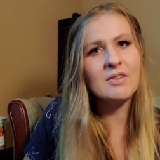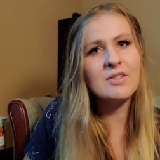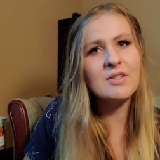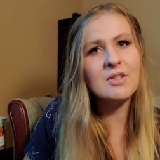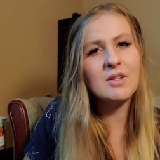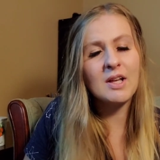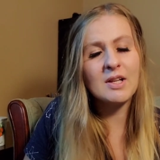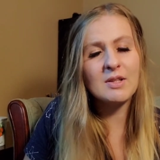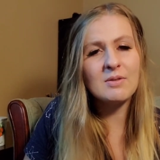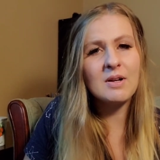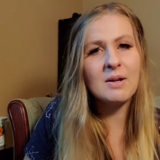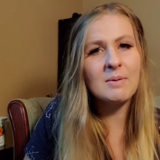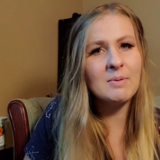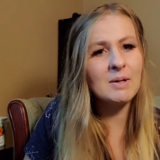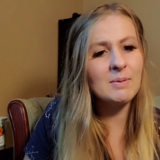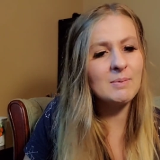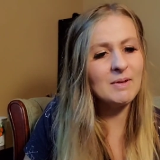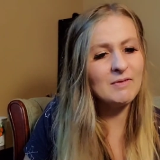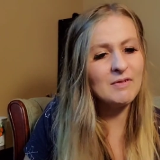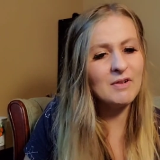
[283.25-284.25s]
So that's what I'm going
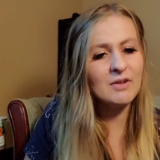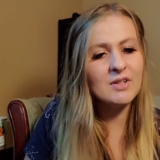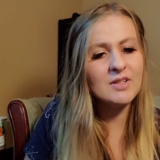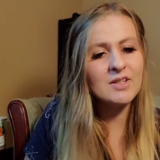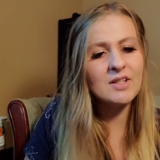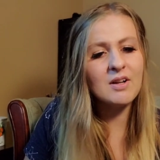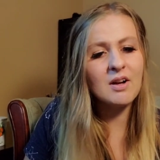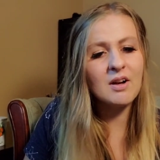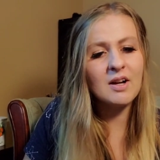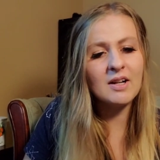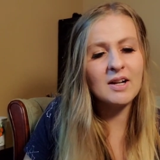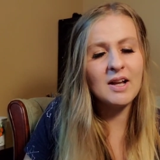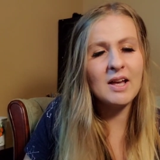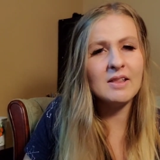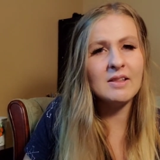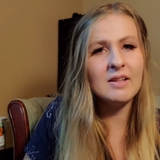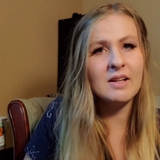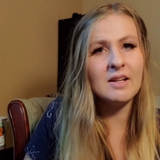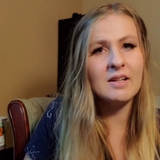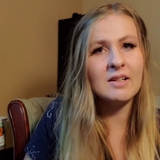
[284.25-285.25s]
to be focusing on,
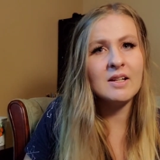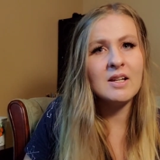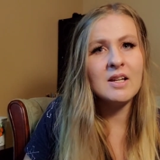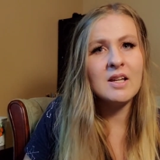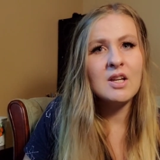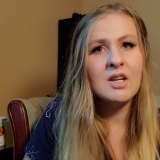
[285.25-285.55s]
and then